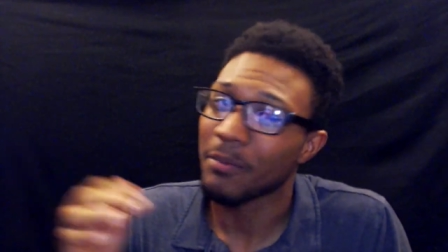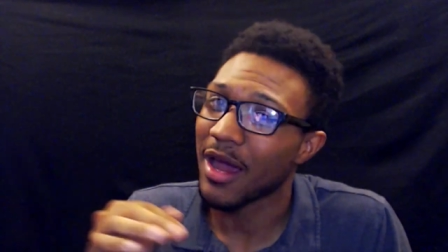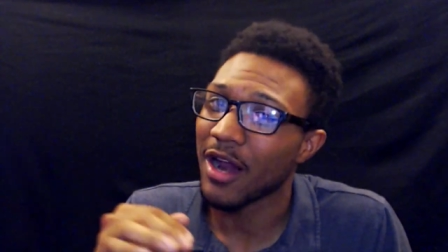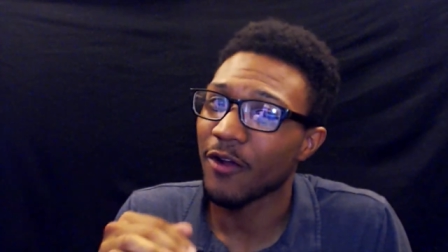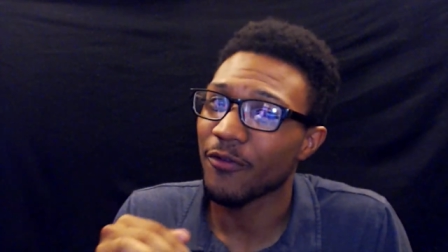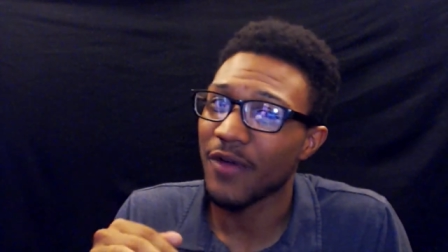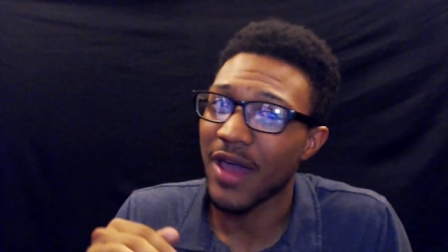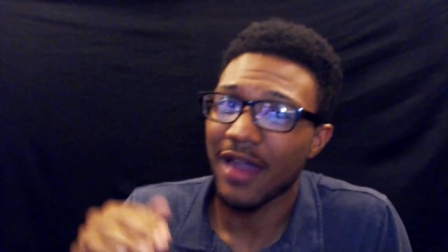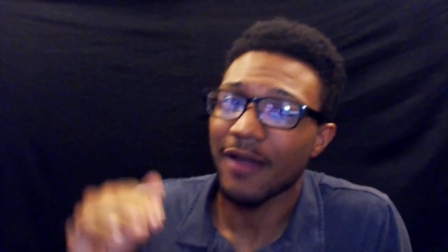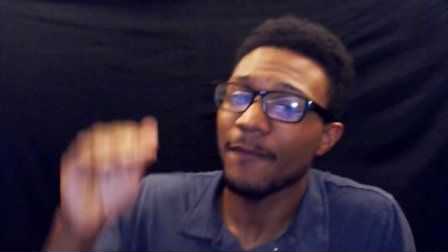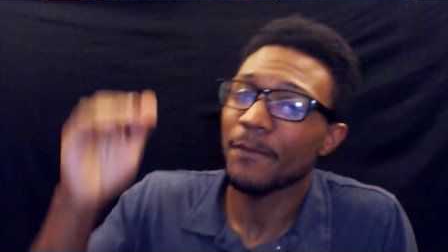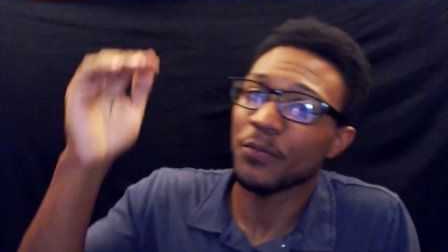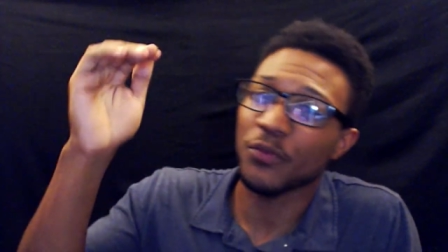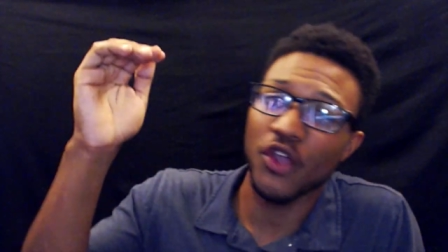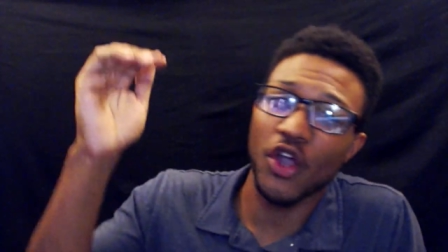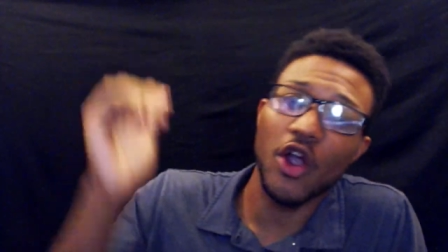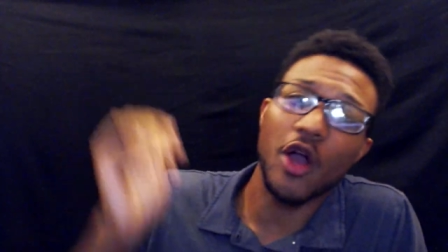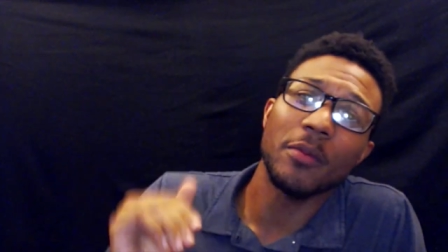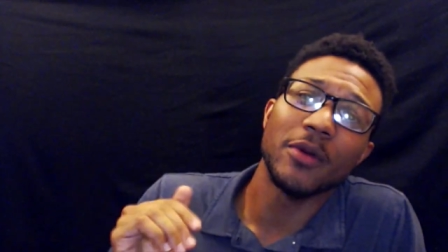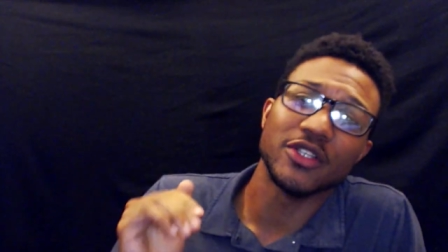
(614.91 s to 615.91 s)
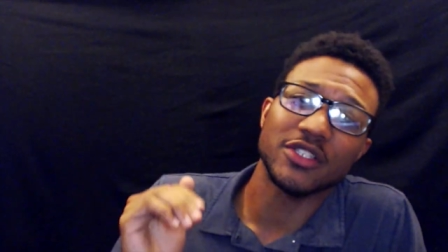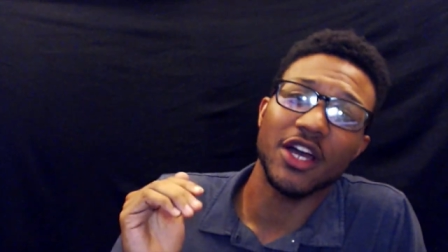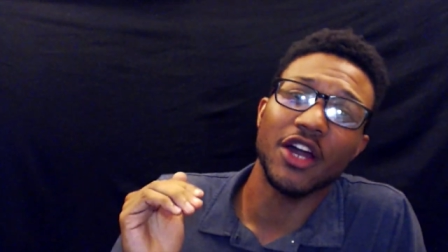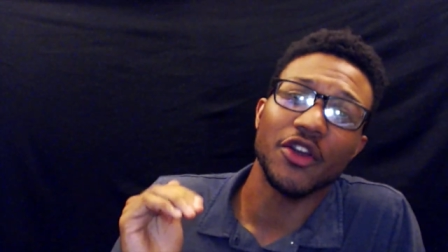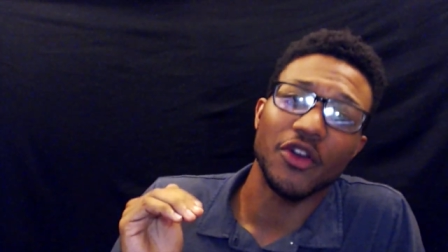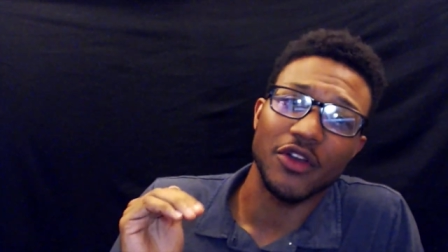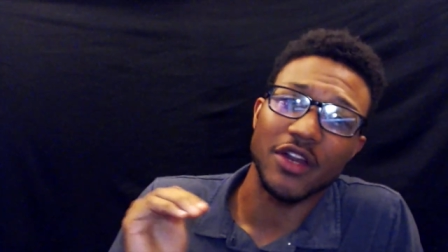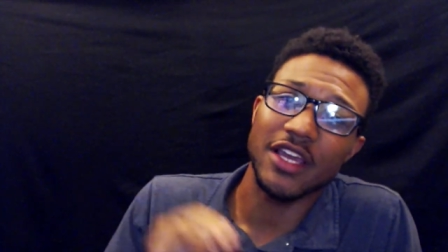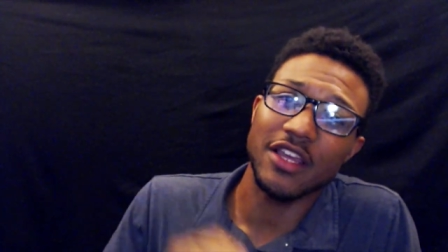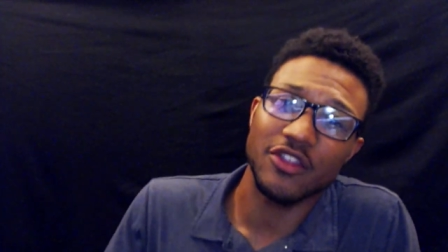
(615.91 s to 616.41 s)
Matter of fact, they're almost
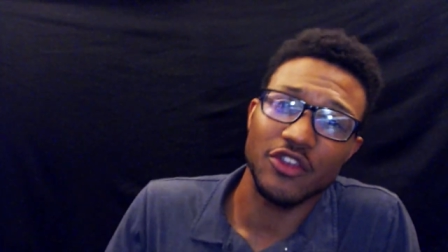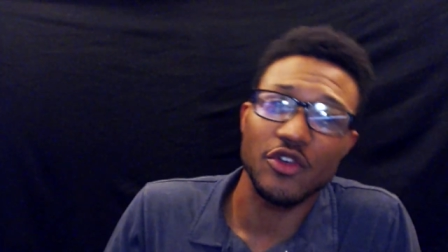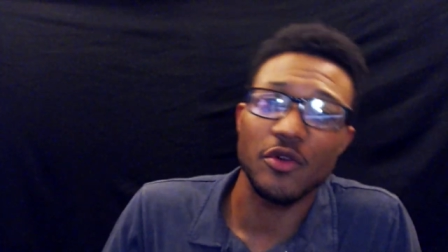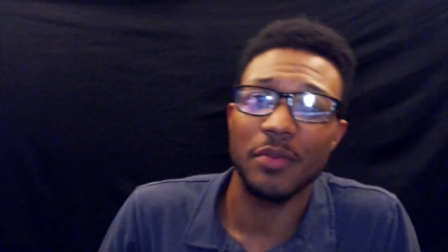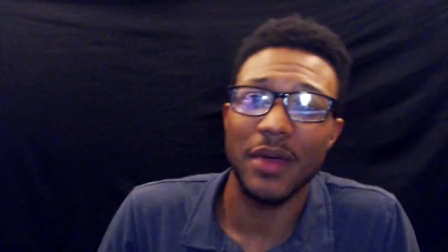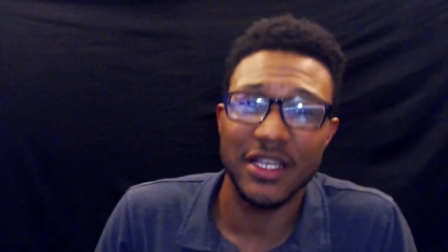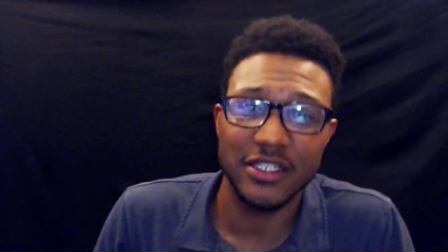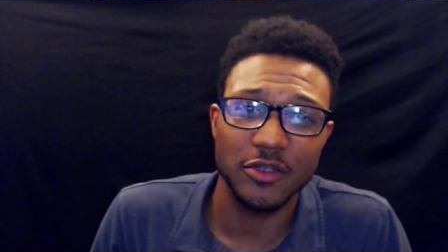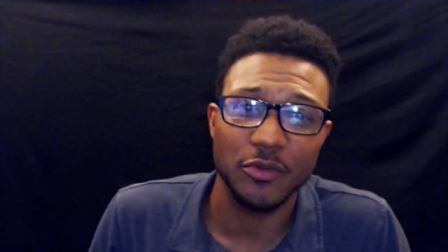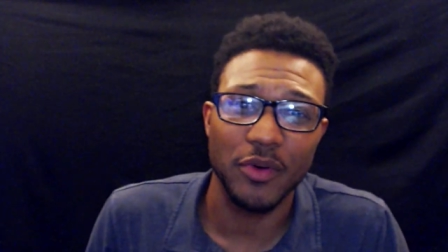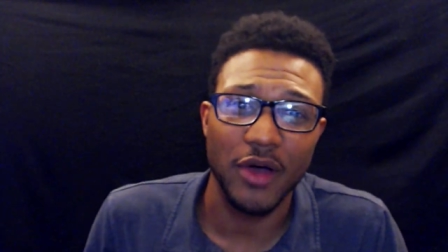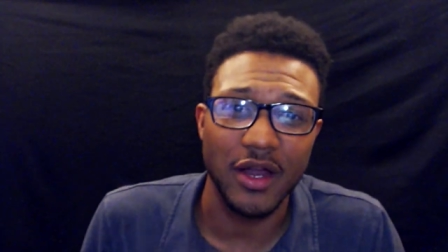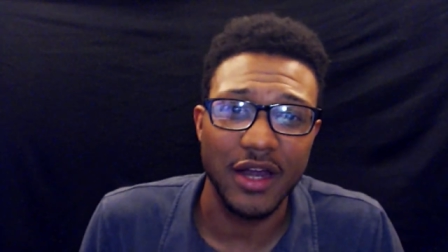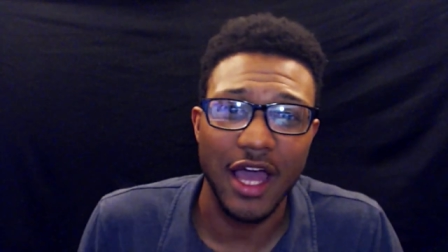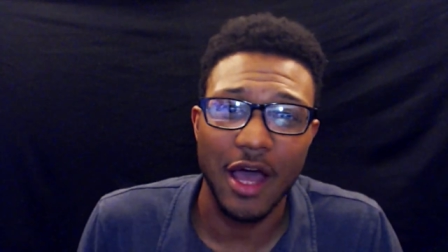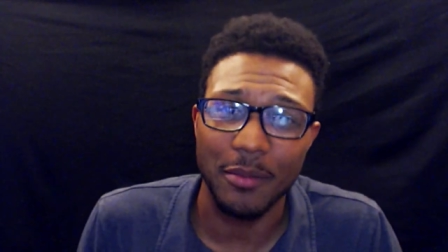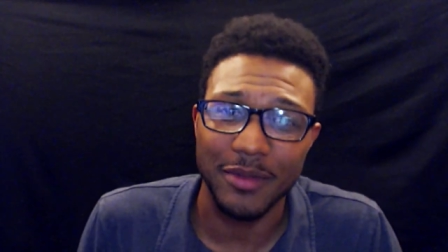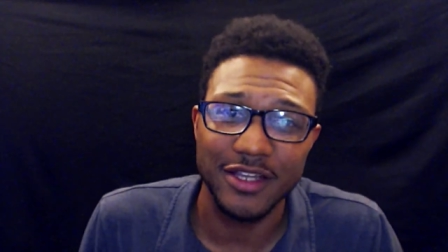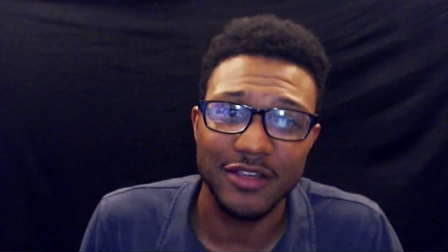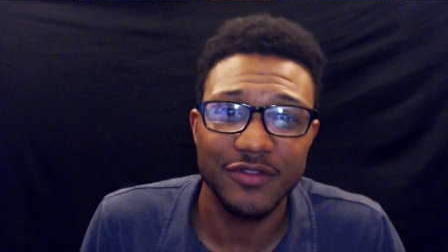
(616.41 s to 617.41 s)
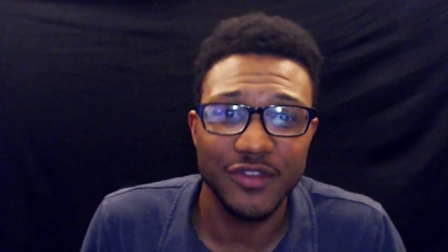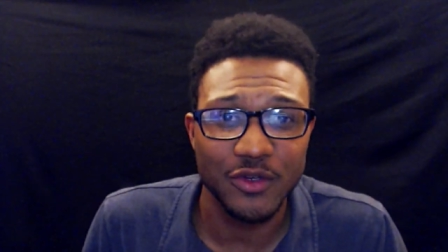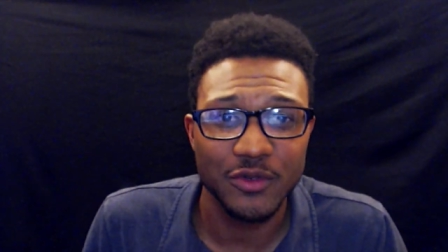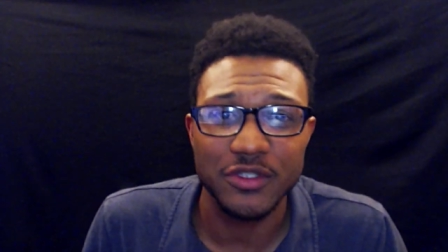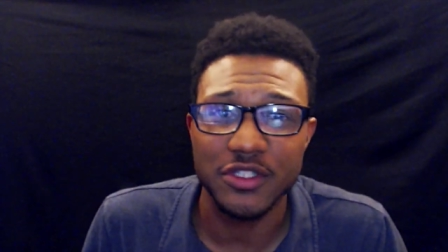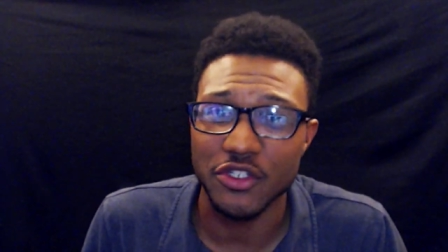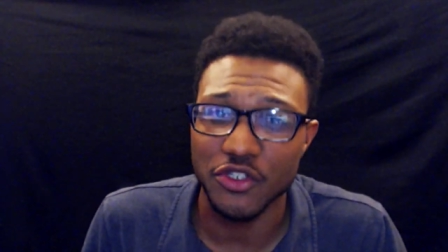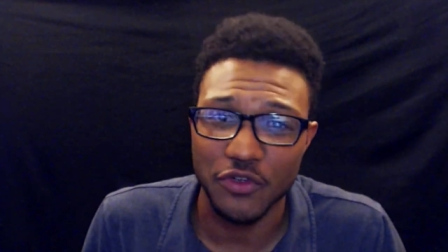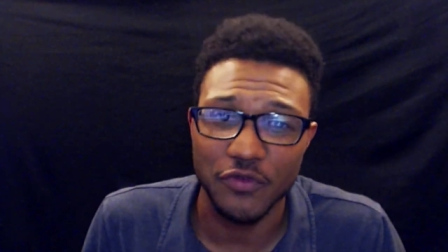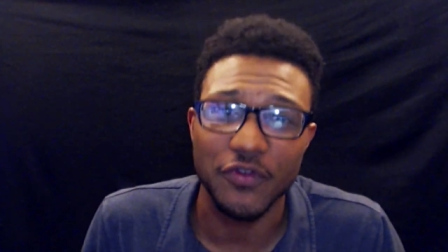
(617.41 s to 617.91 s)
underneath you based upon how many
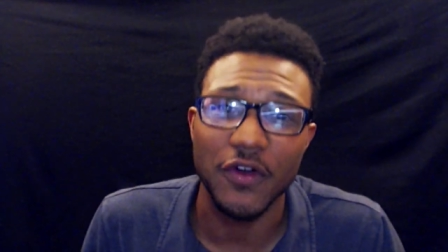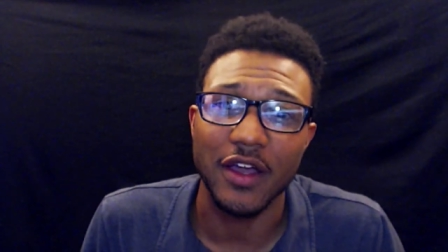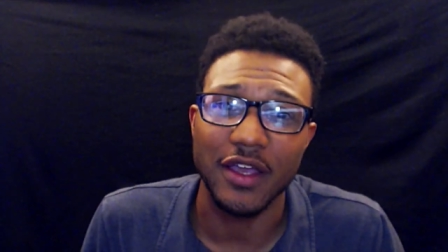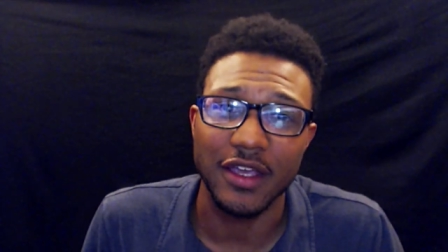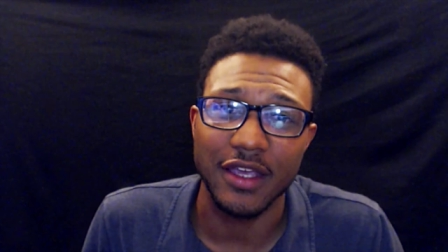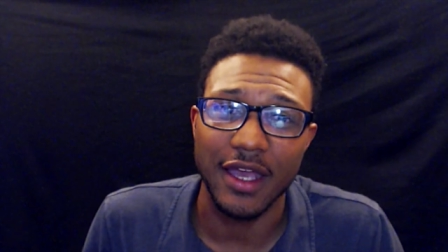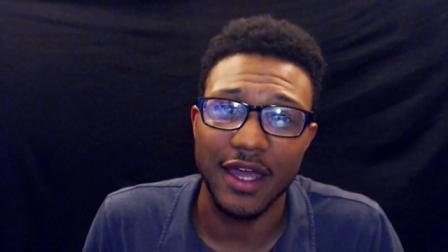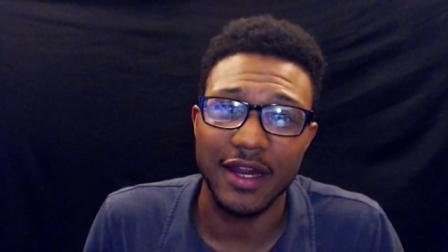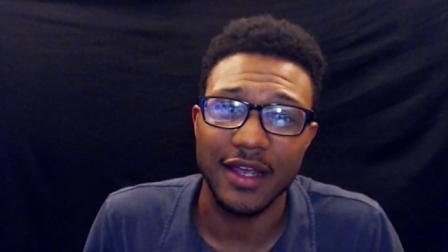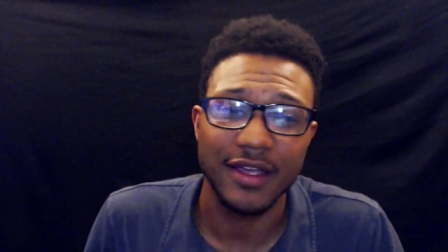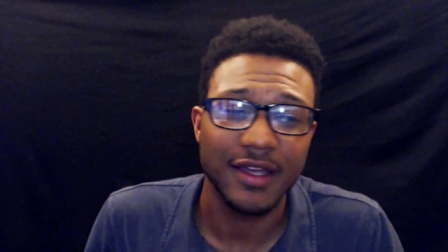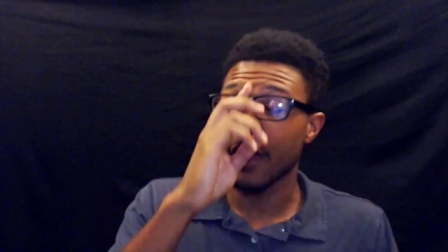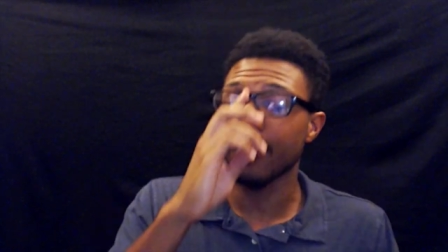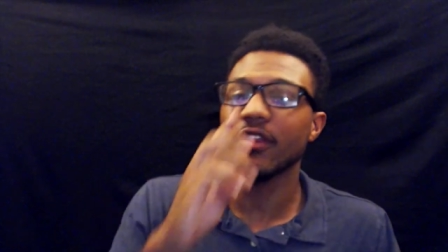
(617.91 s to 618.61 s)
views that you're fucking getting.